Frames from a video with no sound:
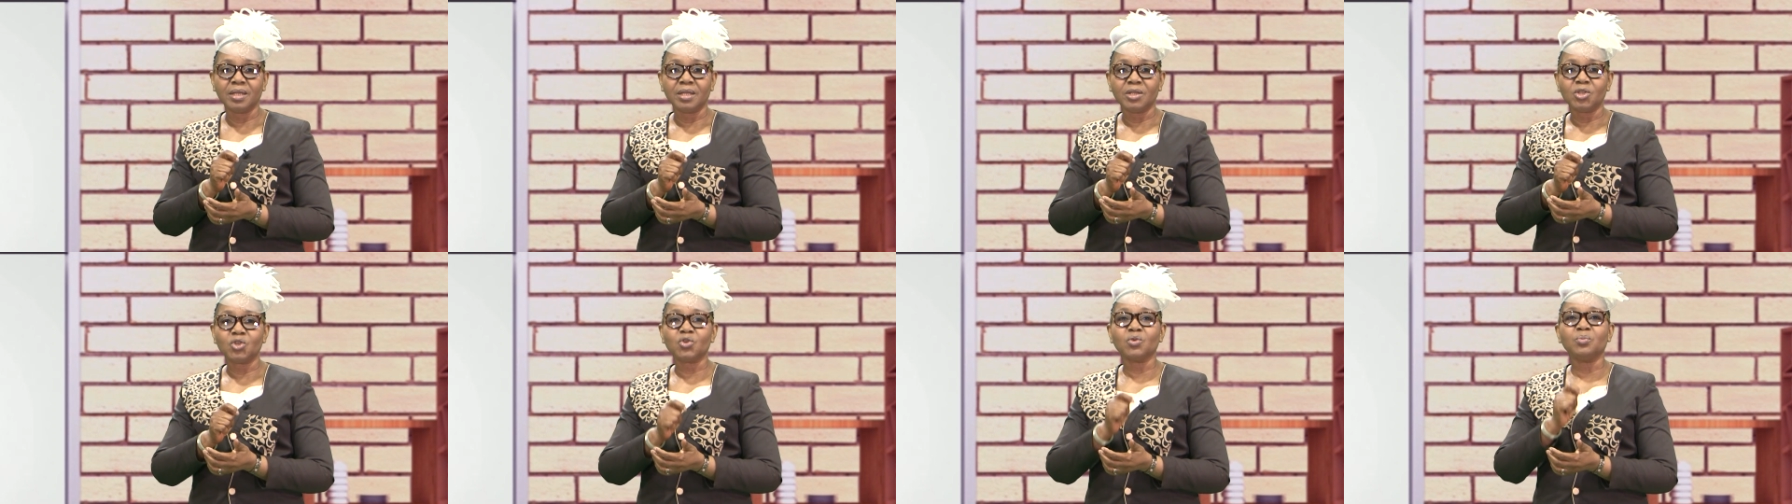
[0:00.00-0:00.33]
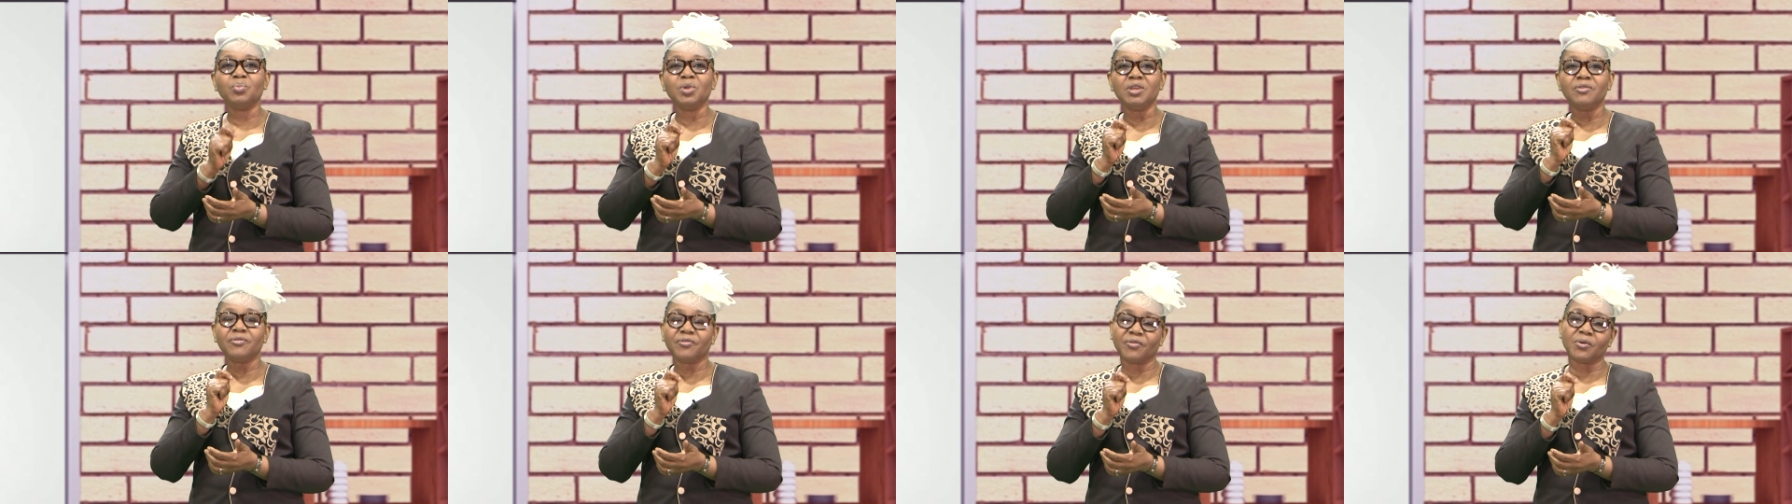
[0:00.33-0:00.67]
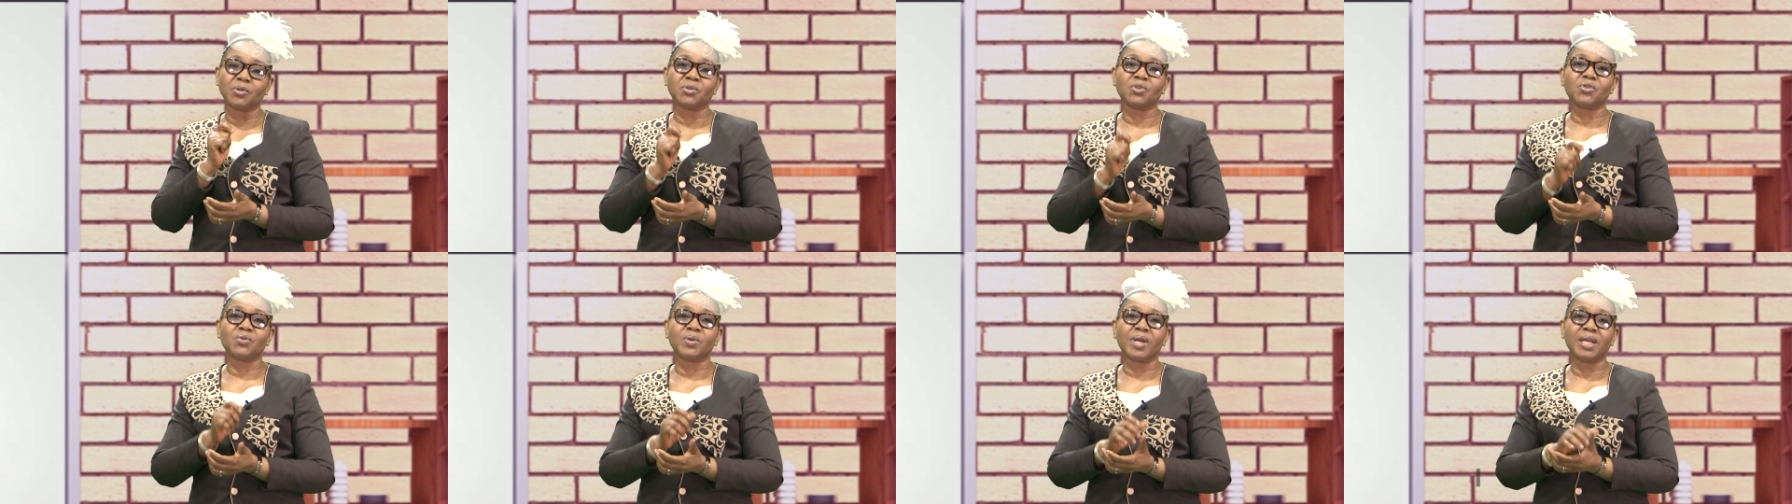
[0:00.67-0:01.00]
to be
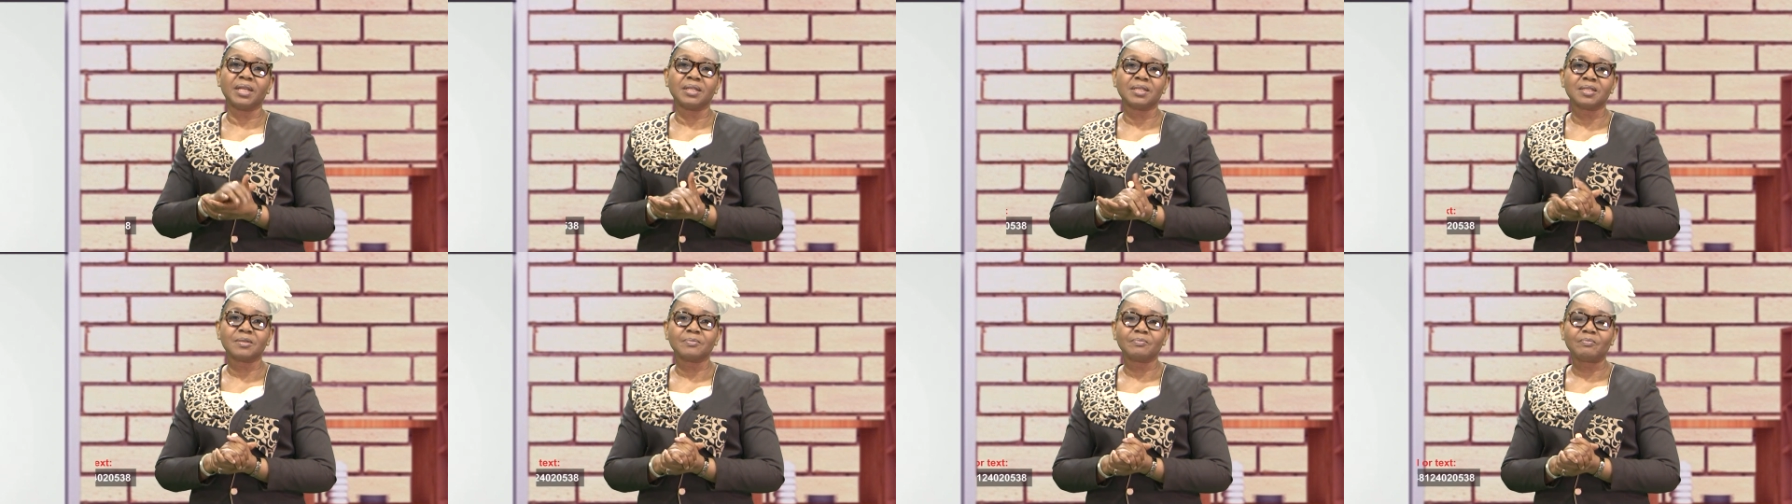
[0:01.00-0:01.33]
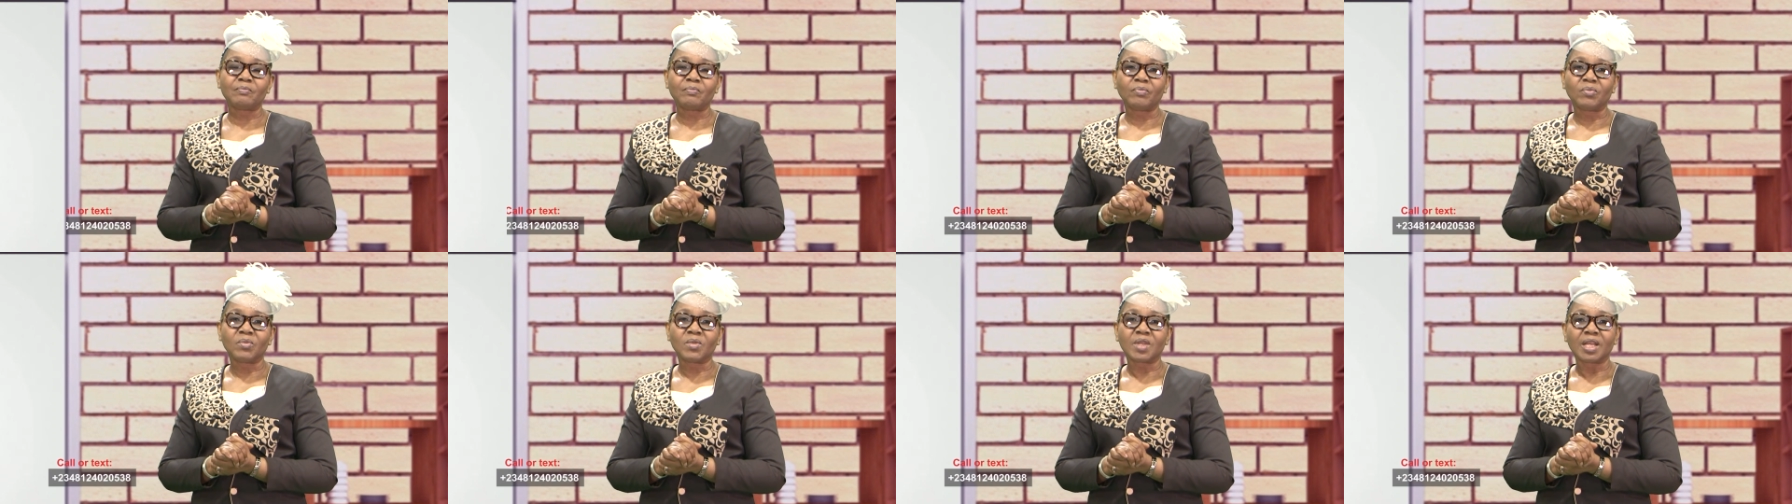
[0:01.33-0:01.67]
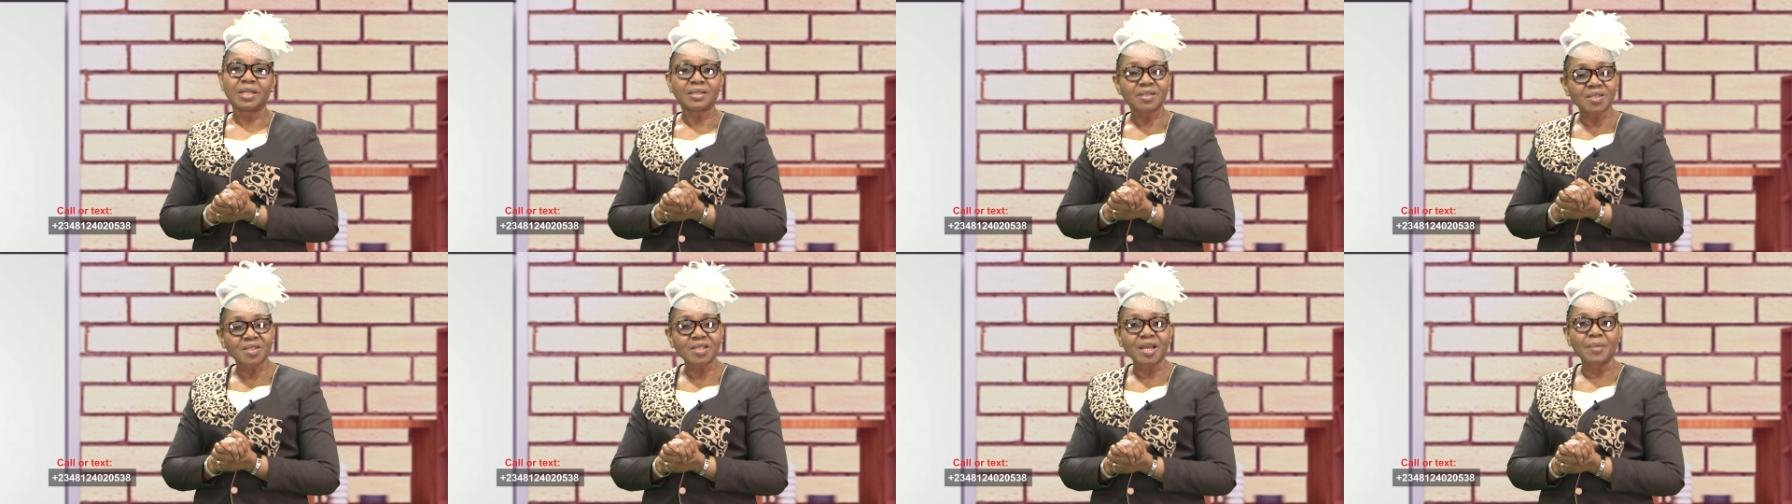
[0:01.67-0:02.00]
forthright.
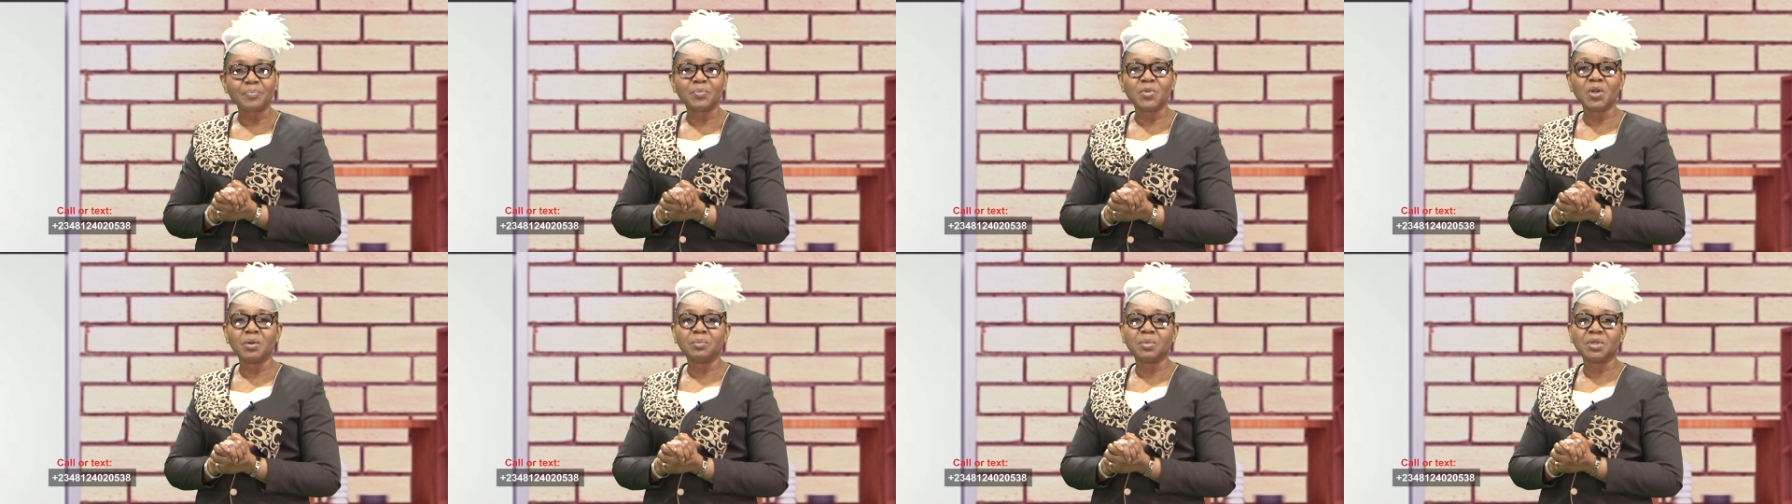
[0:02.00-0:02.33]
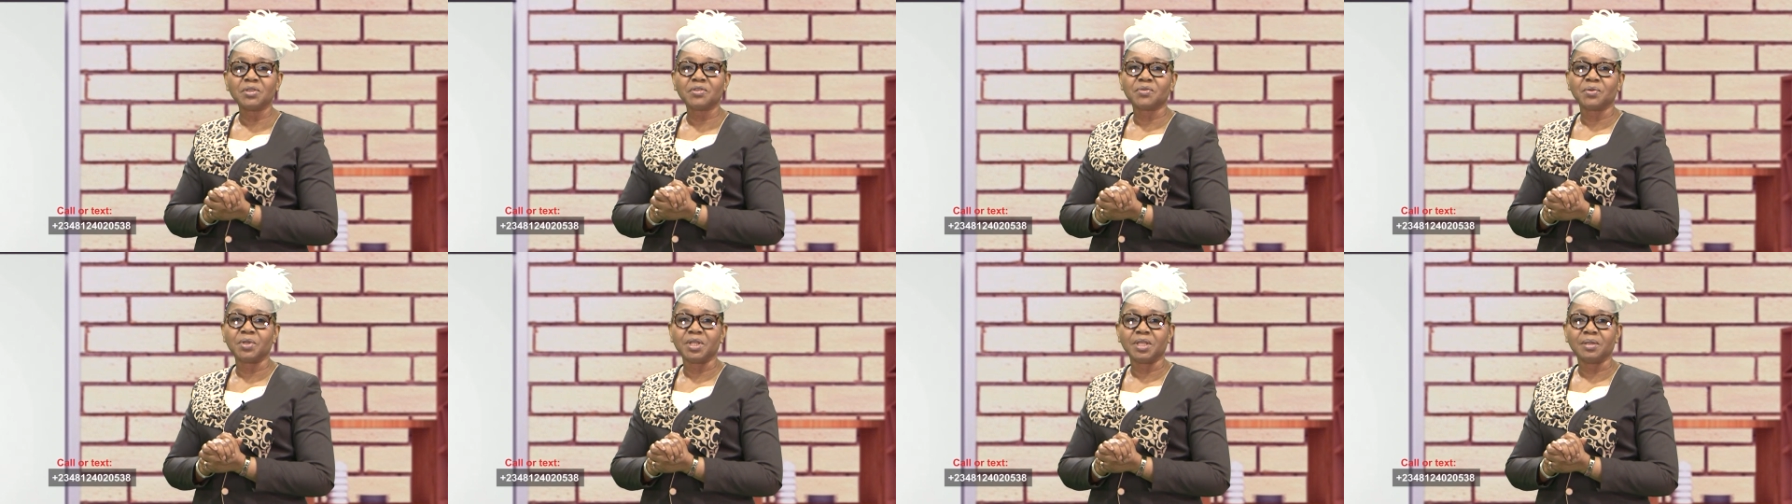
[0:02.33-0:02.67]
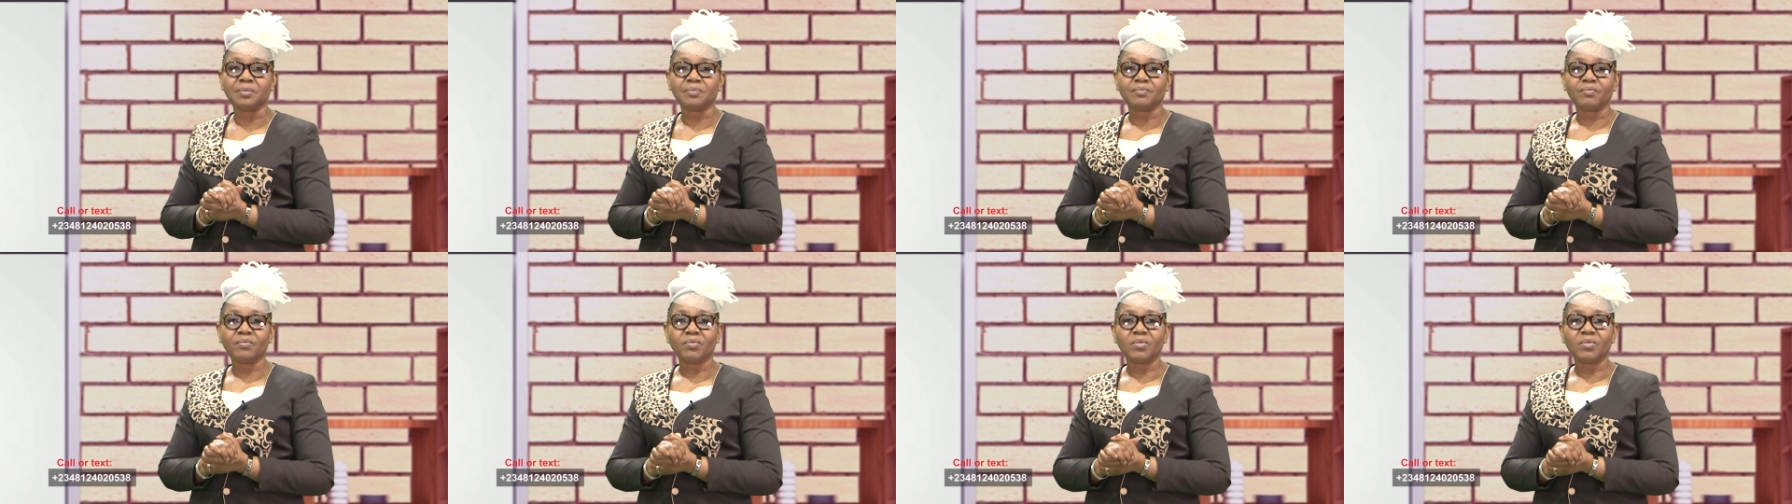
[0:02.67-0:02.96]
Step number three,